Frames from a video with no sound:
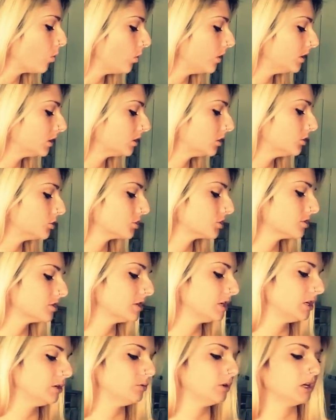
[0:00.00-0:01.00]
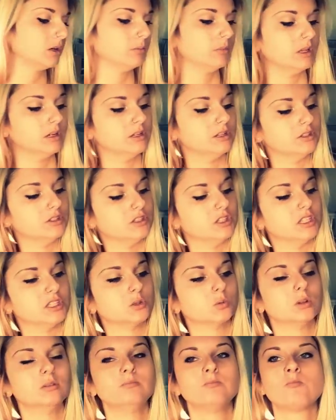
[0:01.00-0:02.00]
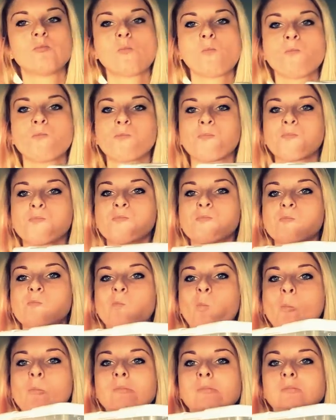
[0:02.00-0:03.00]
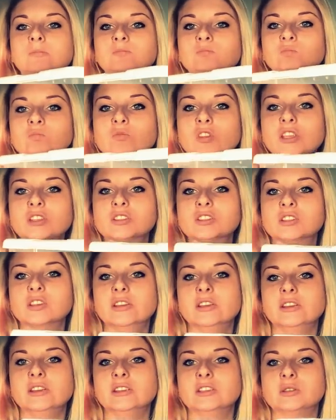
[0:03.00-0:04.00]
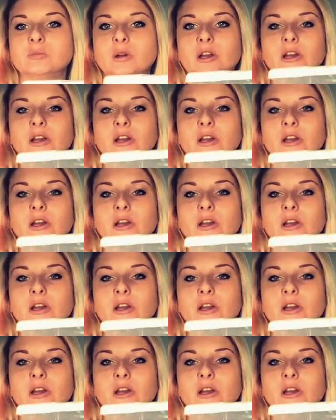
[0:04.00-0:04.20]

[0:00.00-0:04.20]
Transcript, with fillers: one enclosure that I recommend is this one. This is